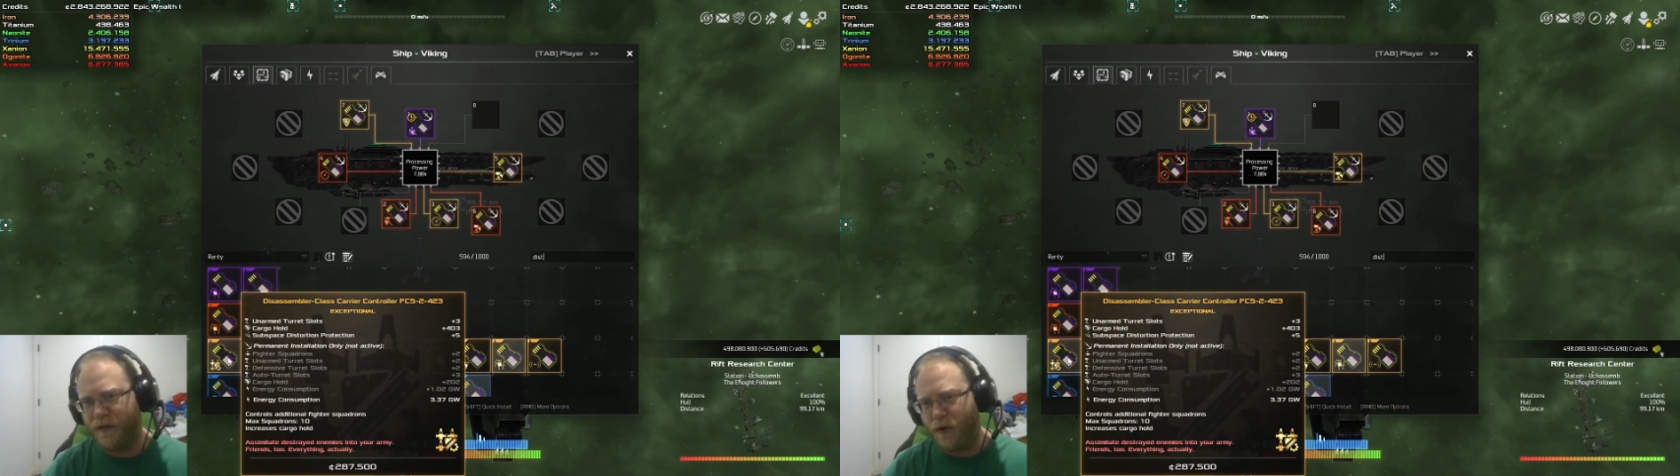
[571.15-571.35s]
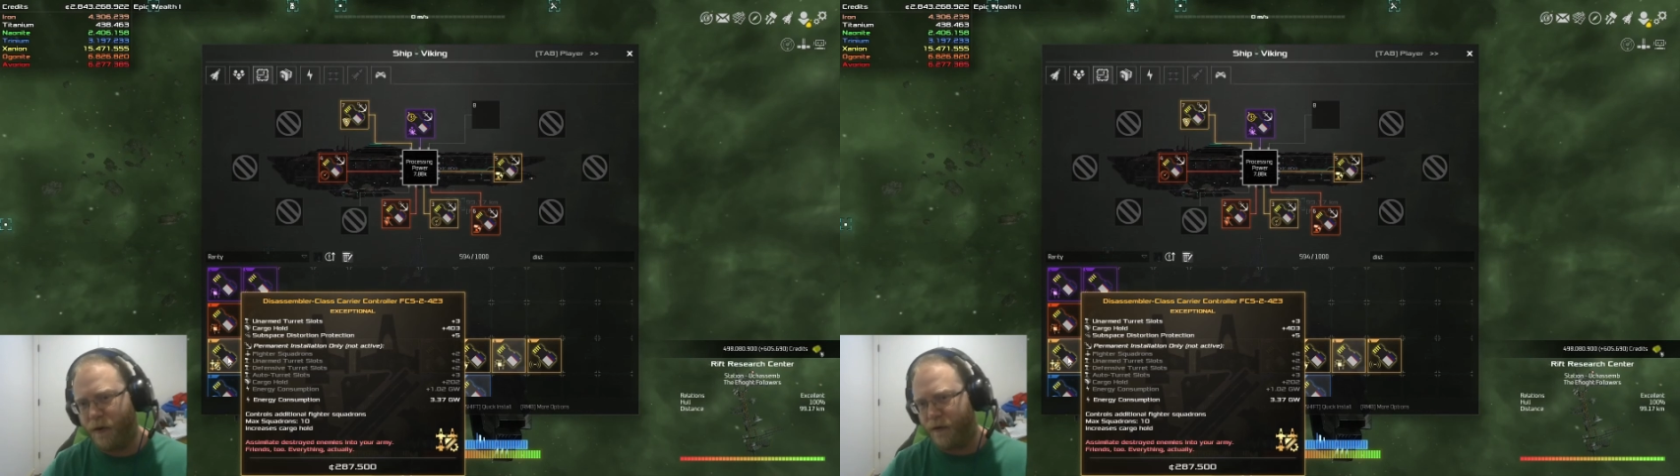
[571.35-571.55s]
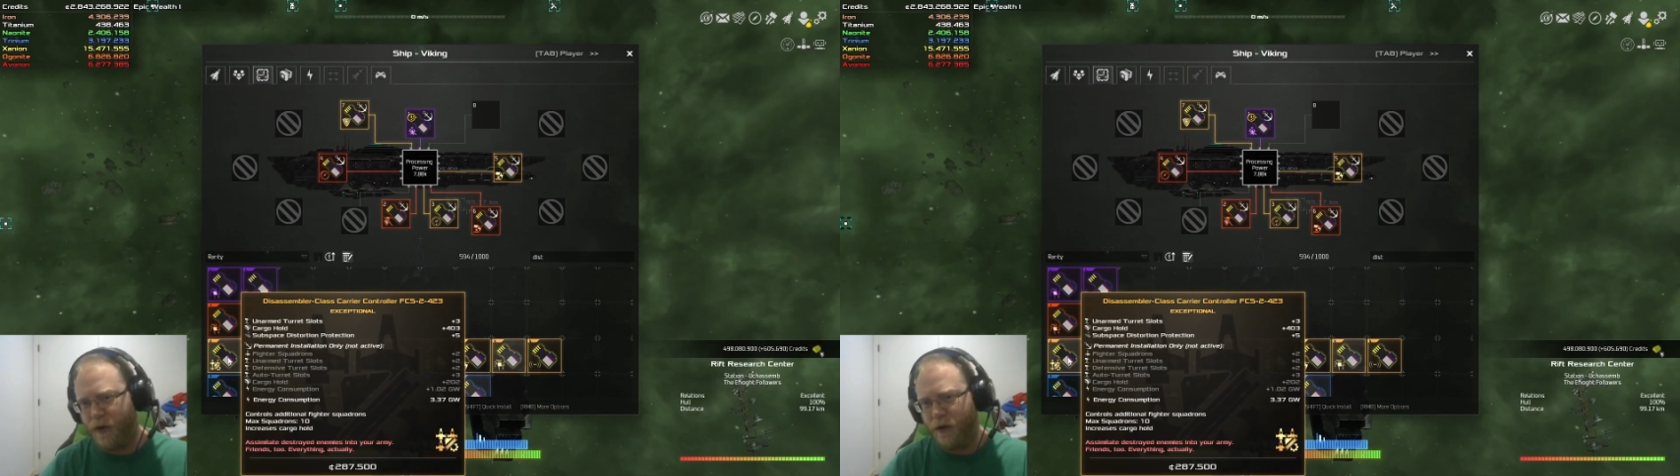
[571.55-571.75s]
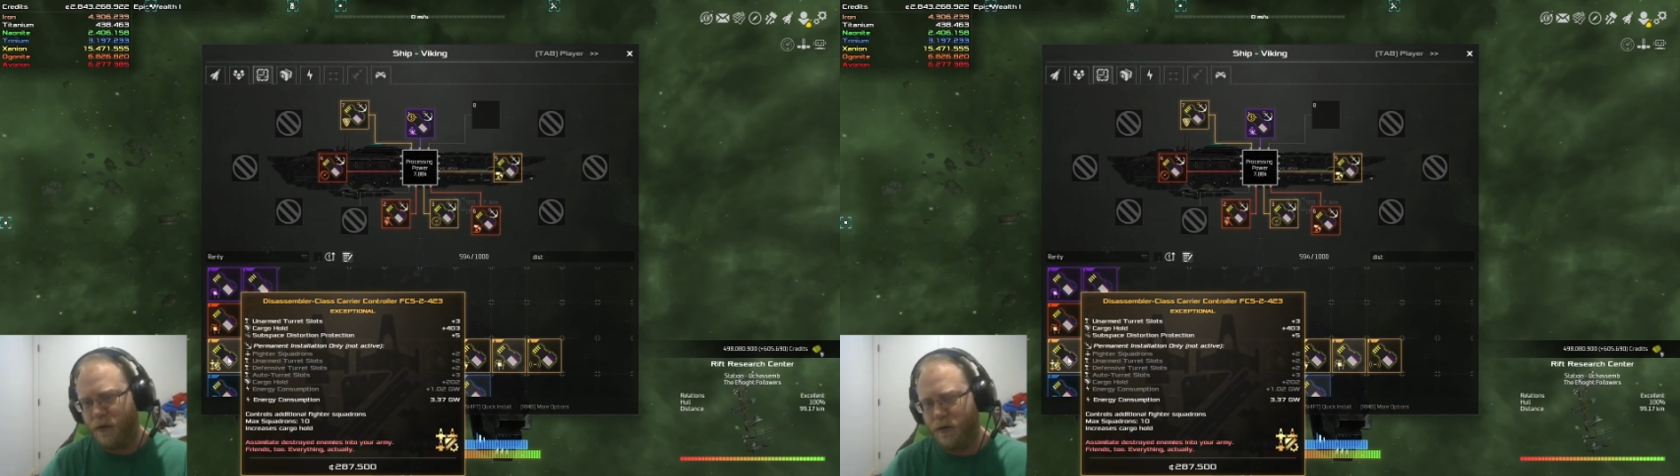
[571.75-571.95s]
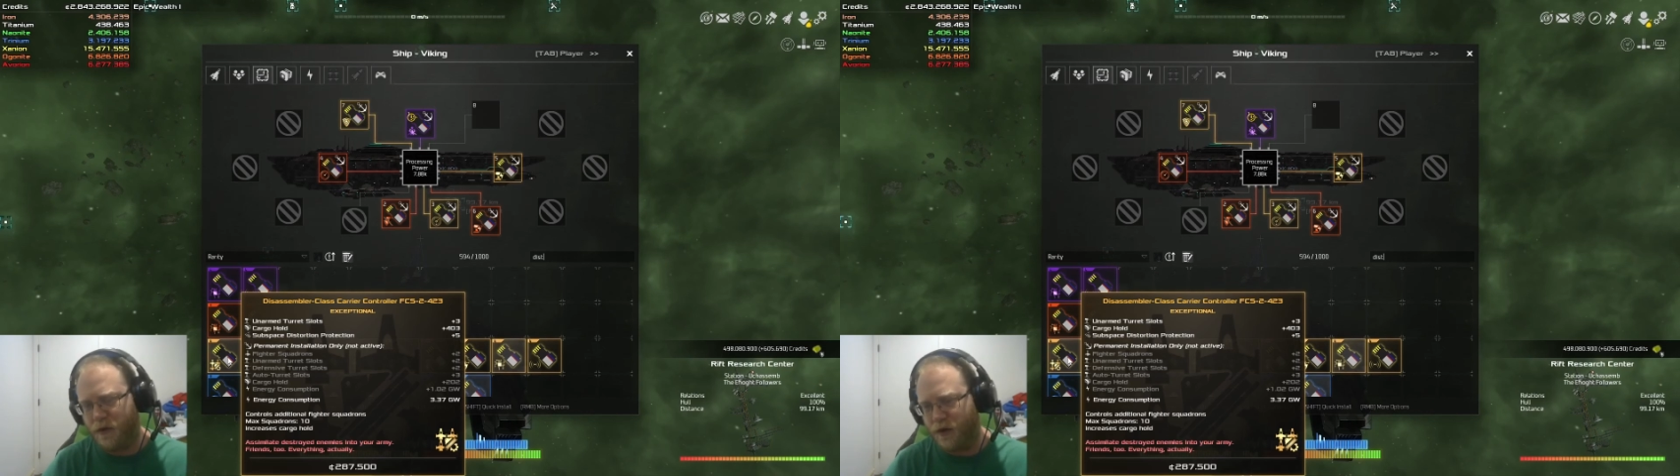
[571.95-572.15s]

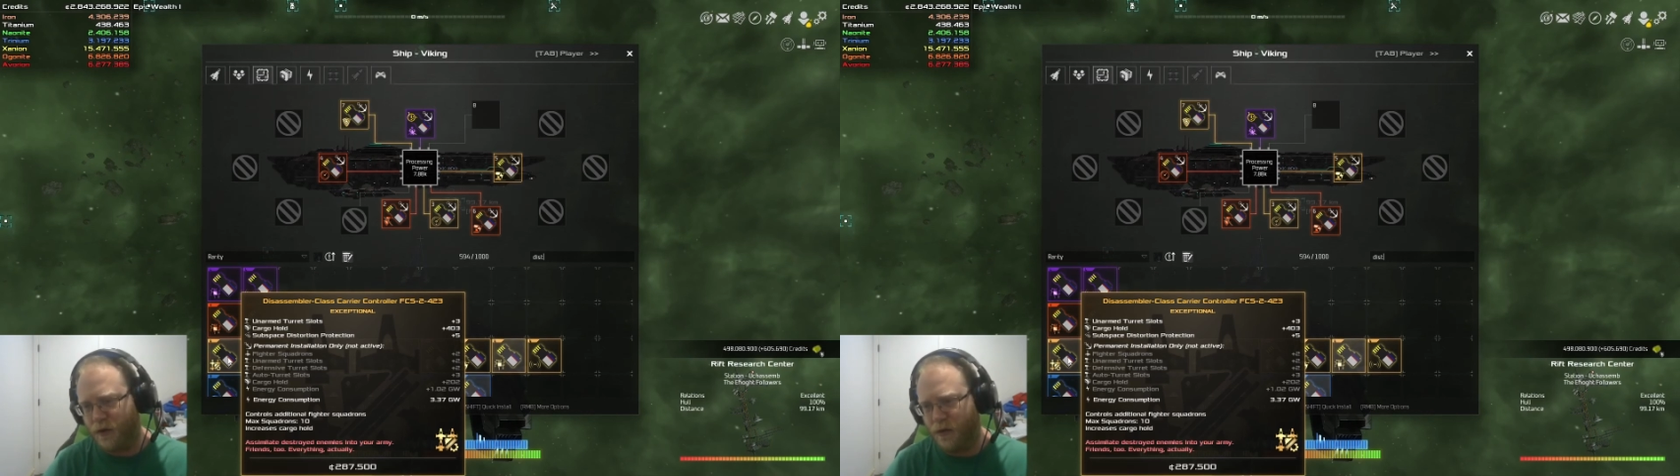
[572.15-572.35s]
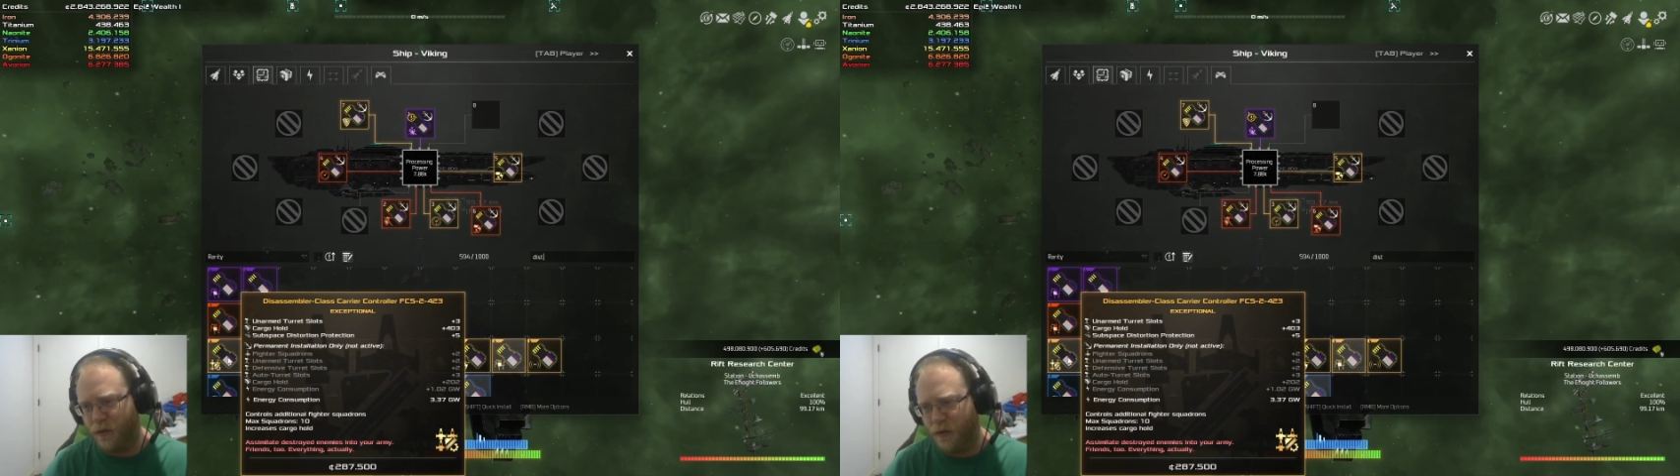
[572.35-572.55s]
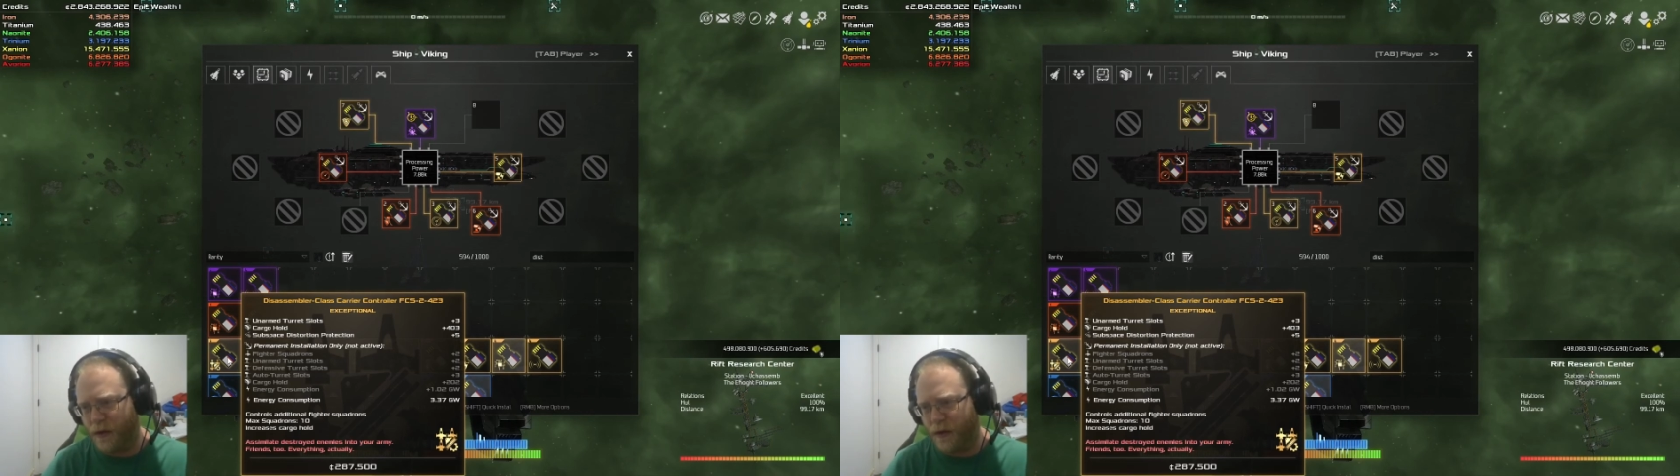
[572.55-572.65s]
overview to